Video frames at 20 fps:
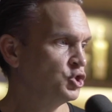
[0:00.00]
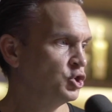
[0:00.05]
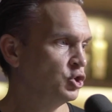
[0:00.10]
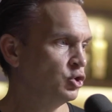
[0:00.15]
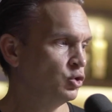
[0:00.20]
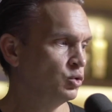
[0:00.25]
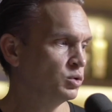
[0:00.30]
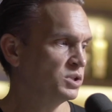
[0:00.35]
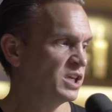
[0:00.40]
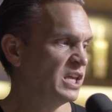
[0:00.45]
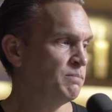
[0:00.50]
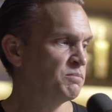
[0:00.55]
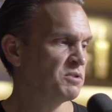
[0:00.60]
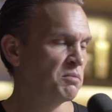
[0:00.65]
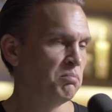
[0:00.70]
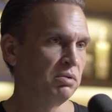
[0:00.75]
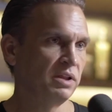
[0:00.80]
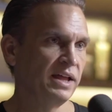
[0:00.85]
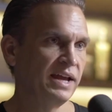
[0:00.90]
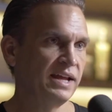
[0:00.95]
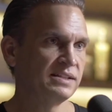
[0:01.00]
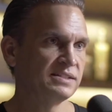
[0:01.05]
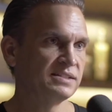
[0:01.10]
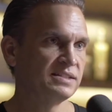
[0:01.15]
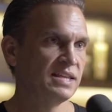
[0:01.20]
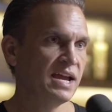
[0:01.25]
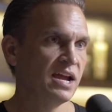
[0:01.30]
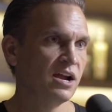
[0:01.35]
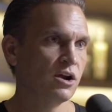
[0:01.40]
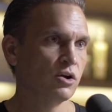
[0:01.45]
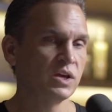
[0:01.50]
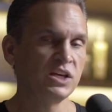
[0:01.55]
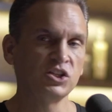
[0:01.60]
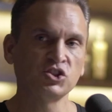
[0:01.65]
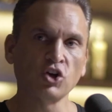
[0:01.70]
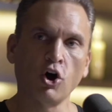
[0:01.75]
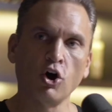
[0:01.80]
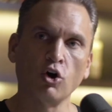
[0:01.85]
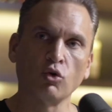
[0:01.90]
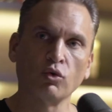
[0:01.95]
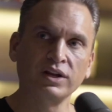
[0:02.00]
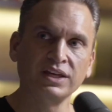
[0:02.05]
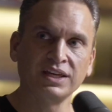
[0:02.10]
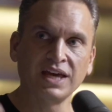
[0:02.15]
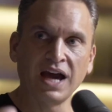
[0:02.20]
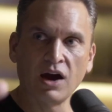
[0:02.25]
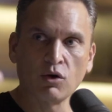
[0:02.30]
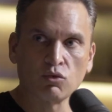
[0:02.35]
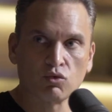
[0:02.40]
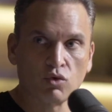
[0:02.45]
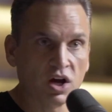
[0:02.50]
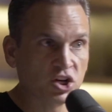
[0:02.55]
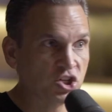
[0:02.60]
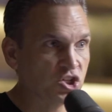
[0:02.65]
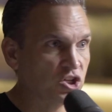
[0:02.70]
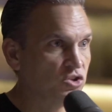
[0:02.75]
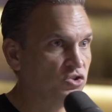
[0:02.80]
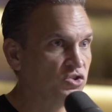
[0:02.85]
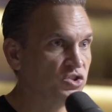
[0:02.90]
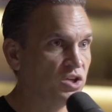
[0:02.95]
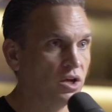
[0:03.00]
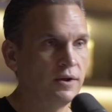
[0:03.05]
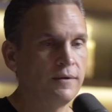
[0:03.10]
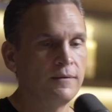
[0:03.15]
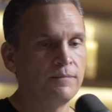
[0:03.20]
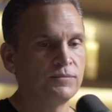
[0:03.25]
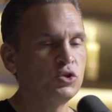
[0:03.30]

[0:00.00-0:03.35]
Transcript: to keep the planes there. He's already got Russians.